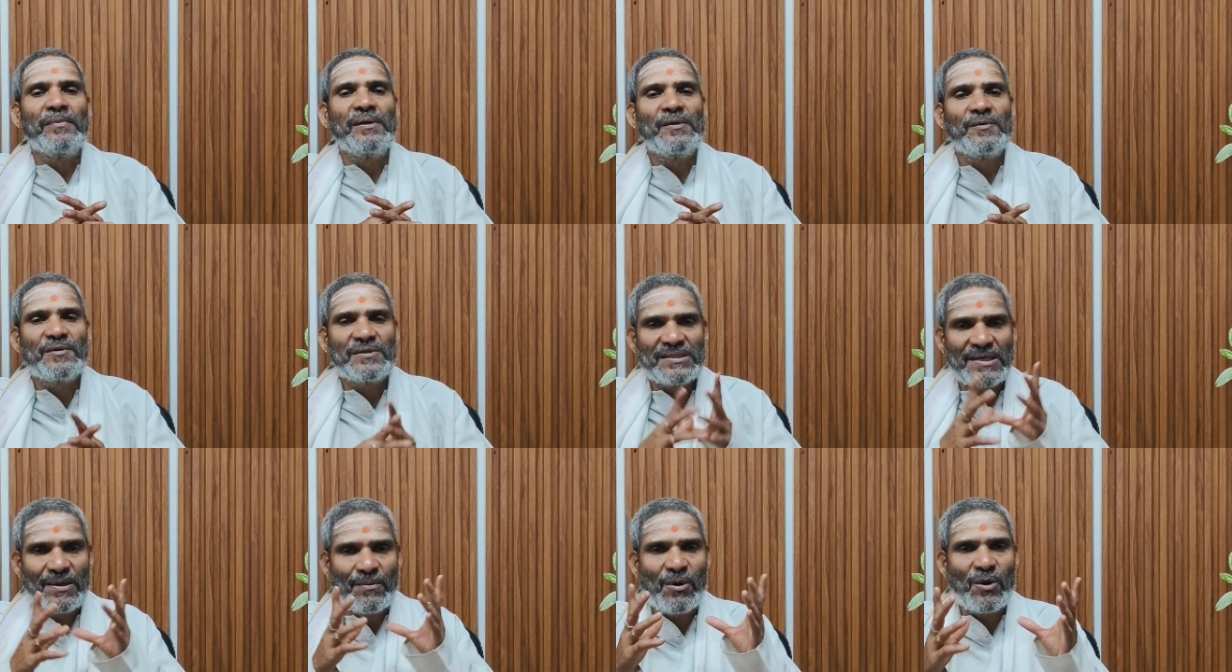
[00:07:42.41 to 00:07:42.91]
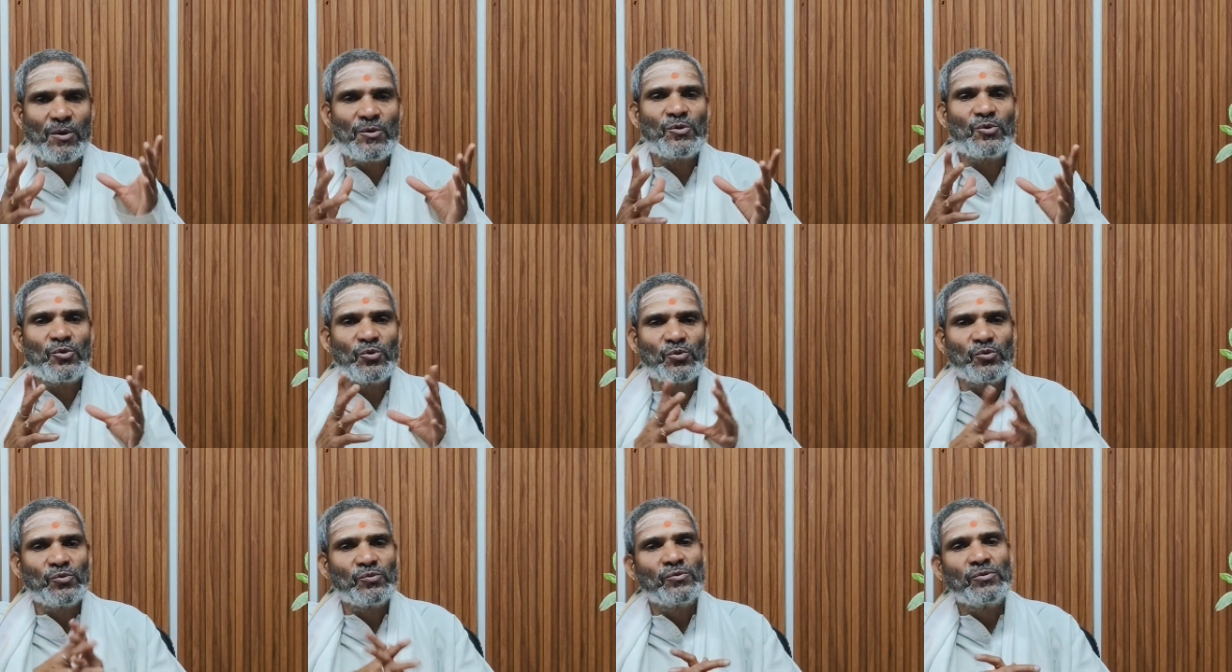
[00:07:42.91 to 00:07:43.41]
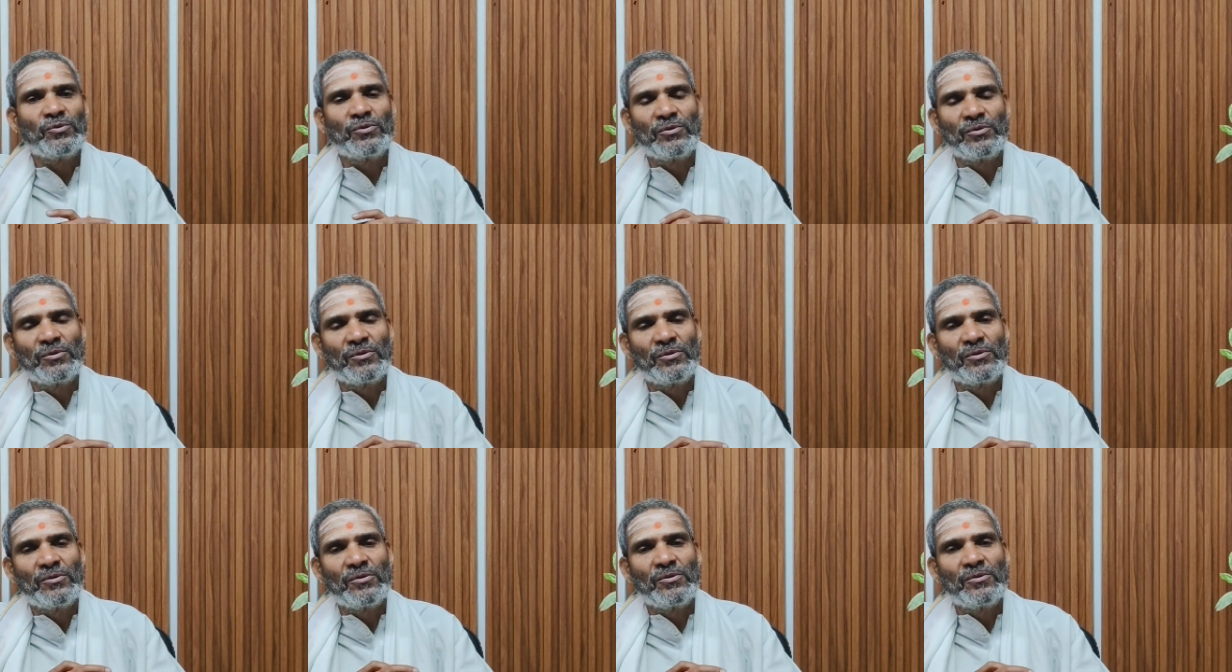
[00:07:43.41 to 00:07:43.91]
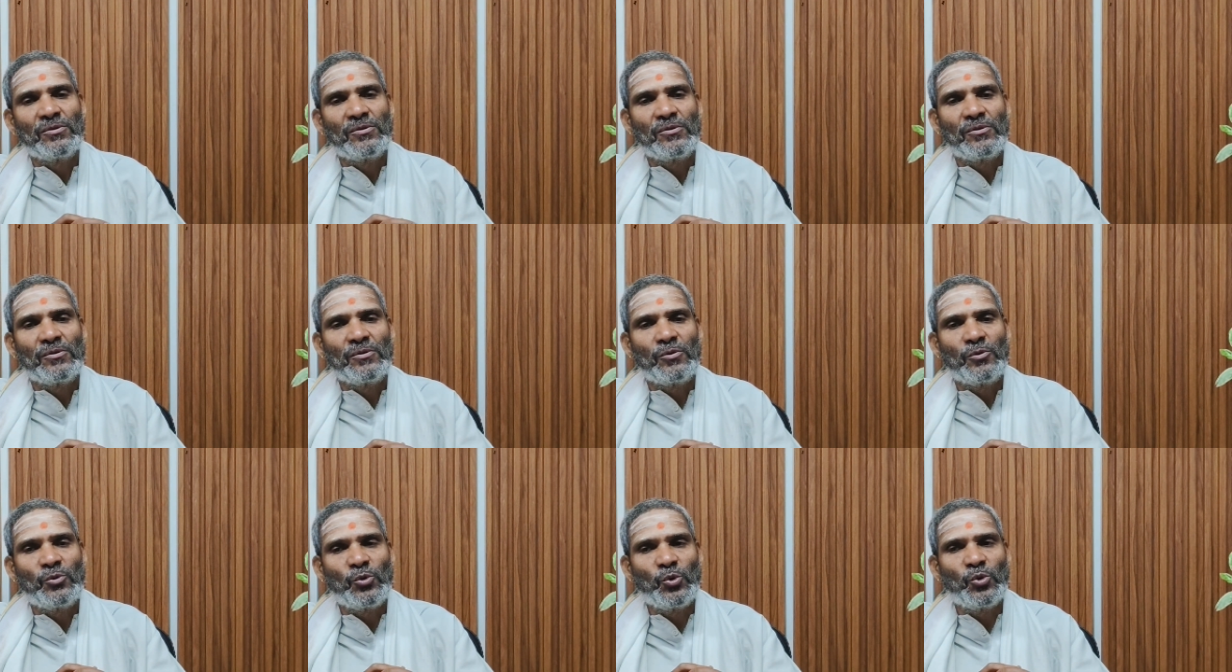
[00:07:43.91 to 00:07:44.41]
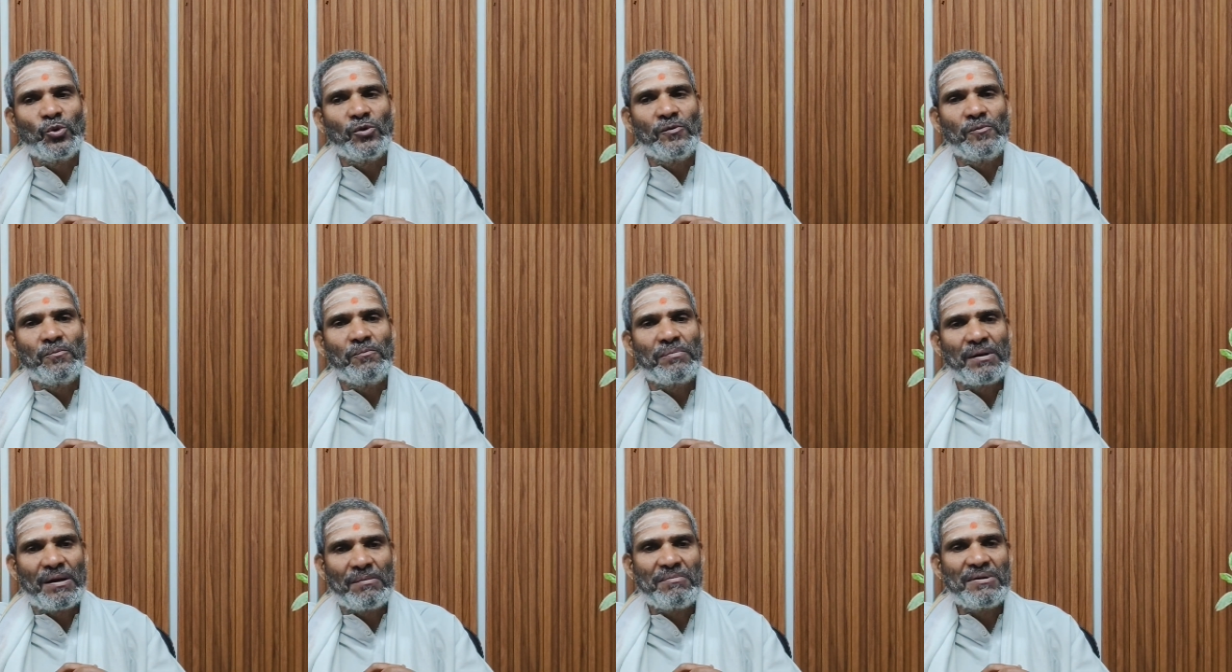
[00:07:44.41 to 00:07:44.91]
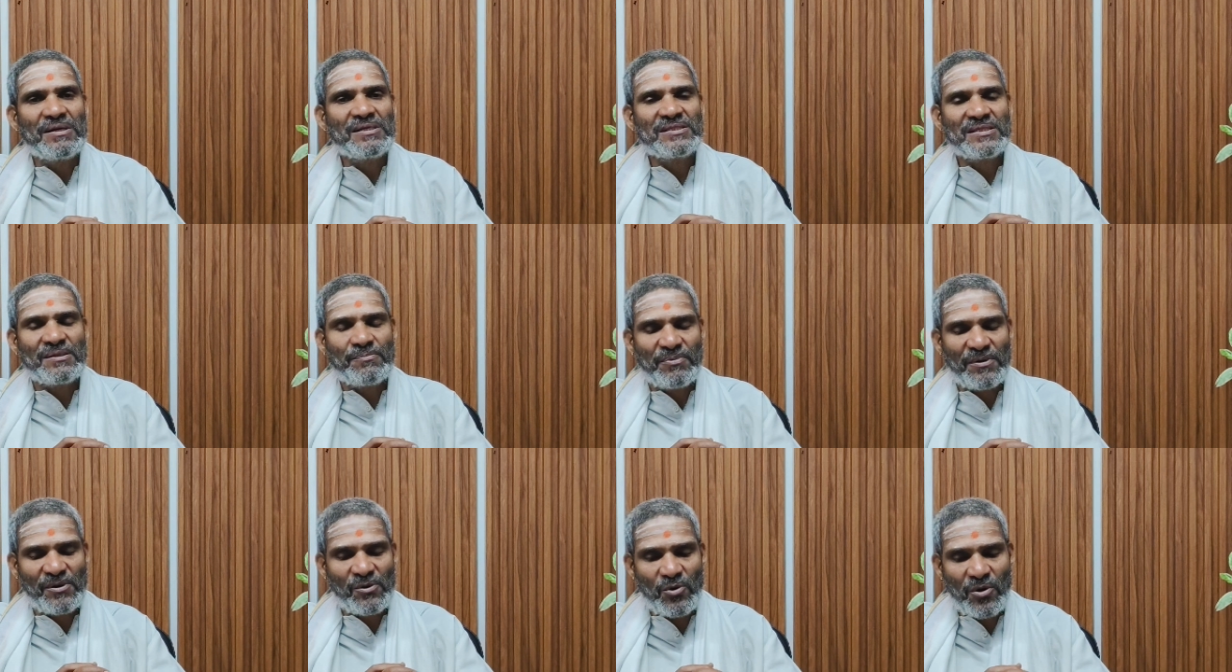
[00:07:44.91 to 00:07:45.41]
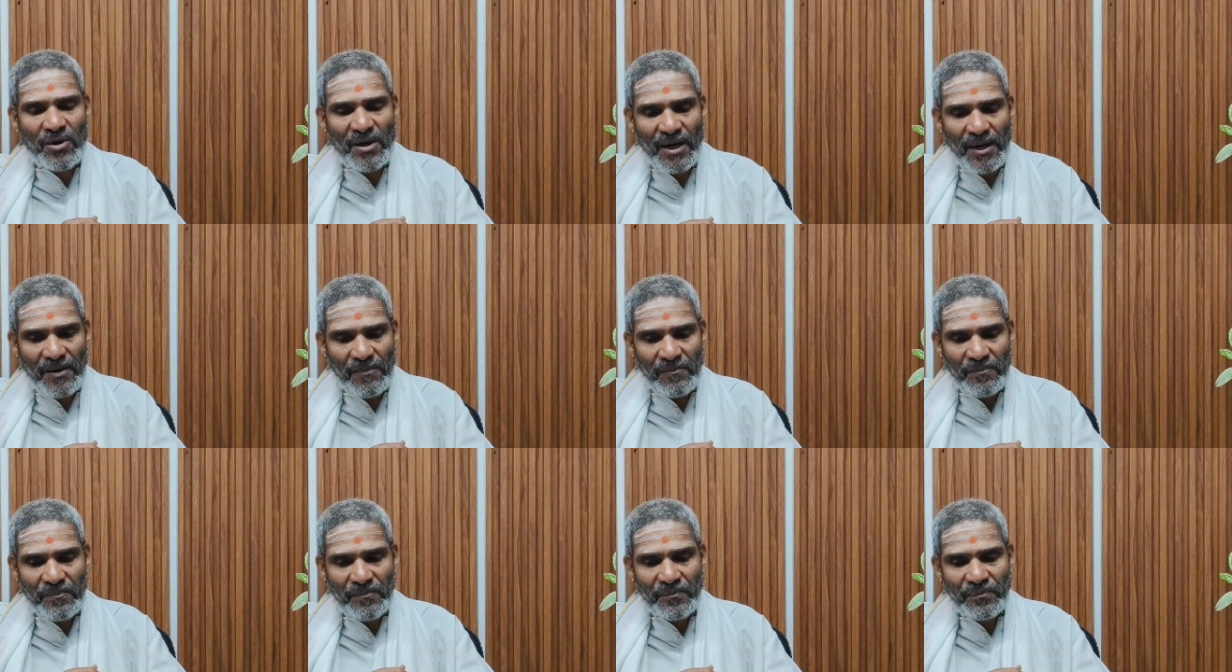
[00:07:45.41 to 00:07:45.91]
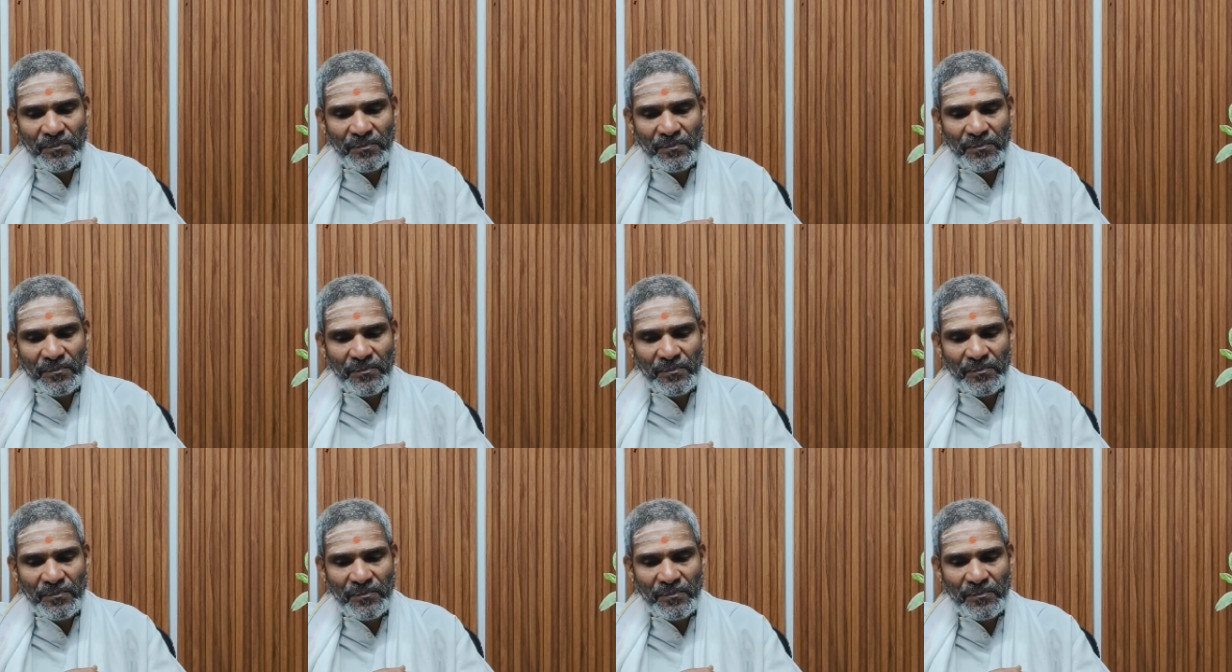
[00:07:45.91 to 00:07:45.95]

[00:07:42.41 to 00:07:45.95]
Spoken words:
He was about to do Brahmastra Prayoga